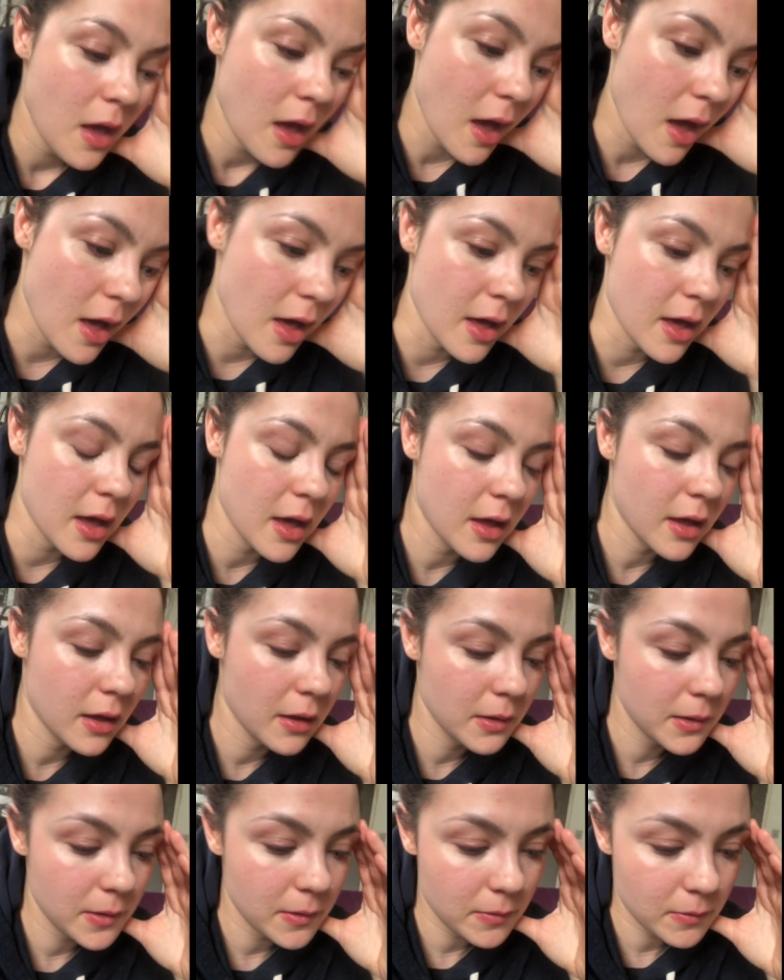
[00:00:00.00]

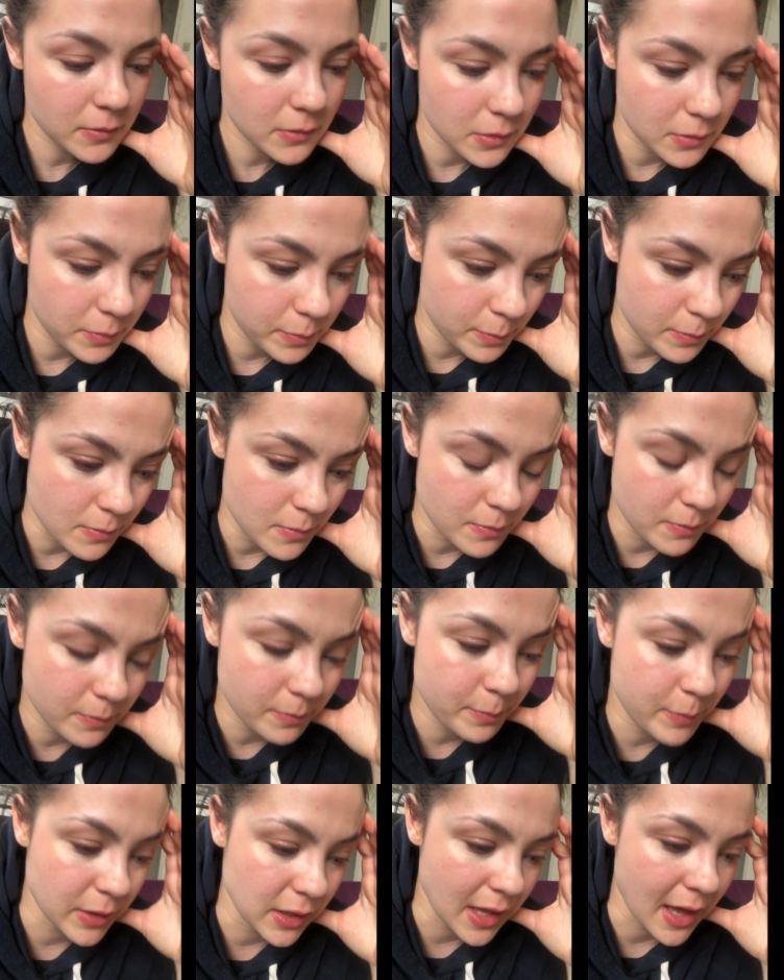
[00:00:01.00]
But
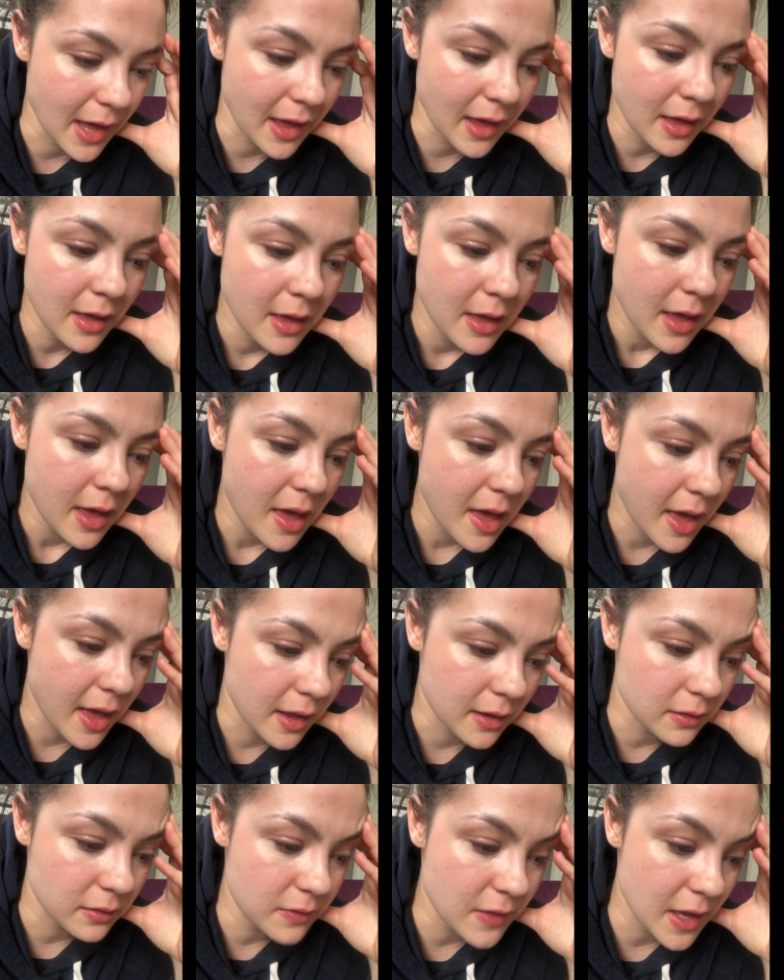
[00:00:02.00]
yeah,
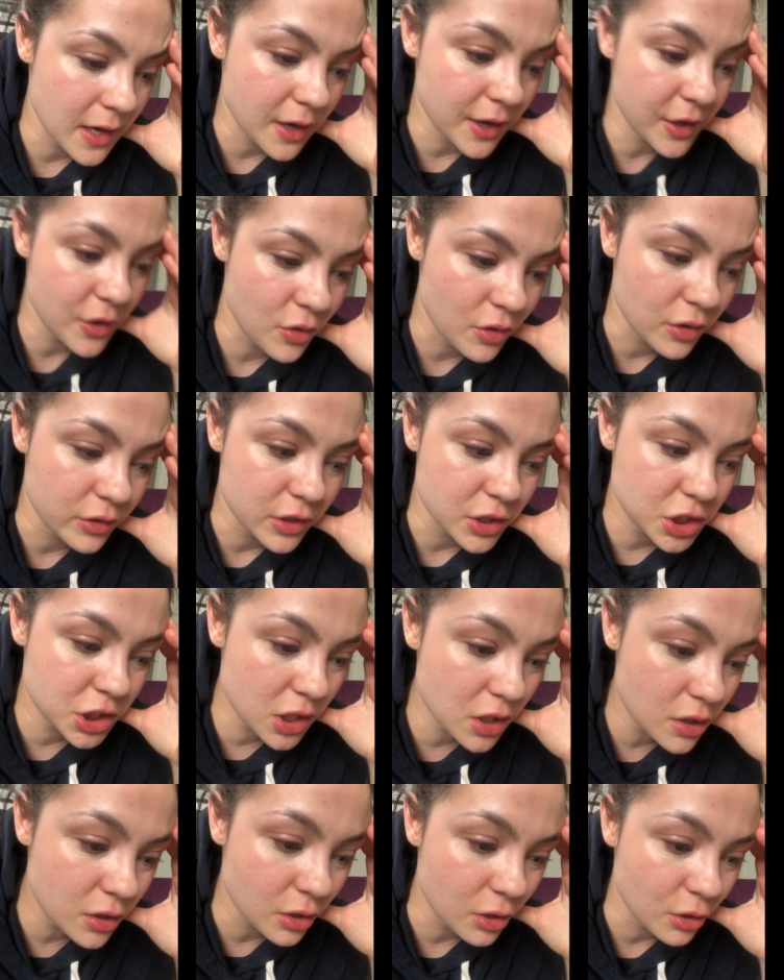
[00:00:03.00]
and then I got on the
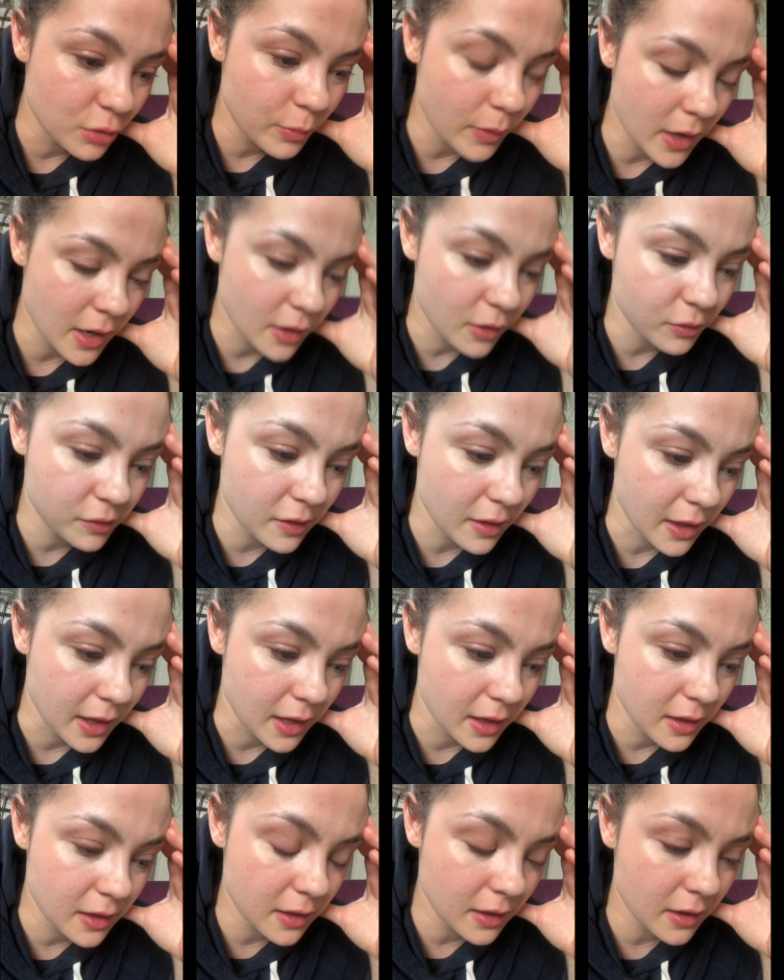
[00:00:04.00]
tube and I was
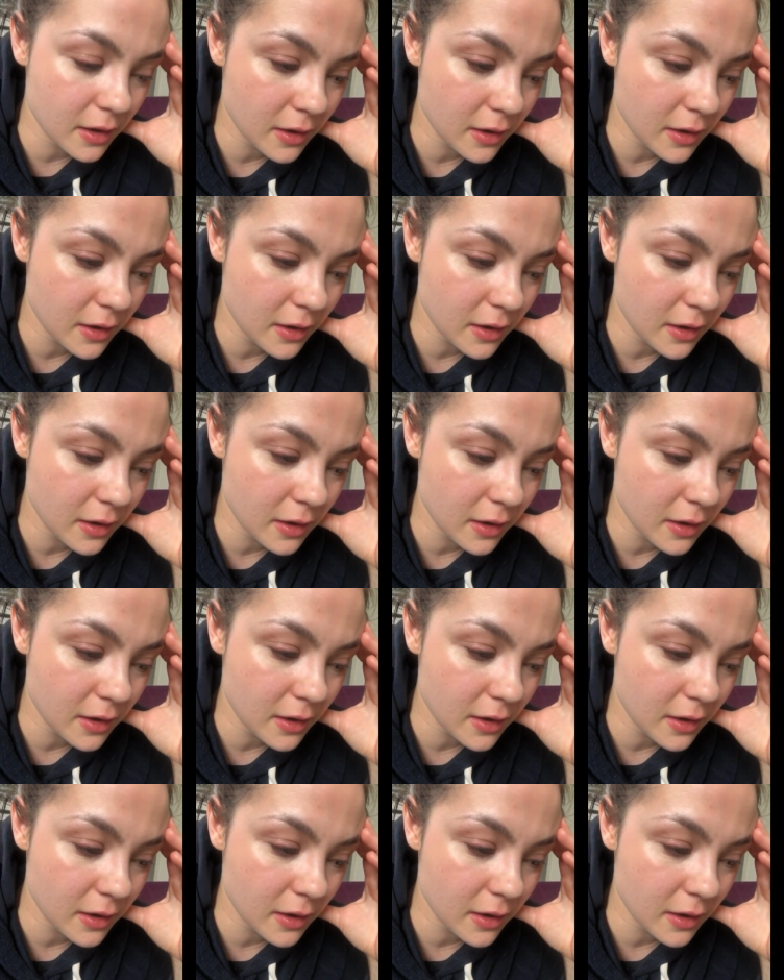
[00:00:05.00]
like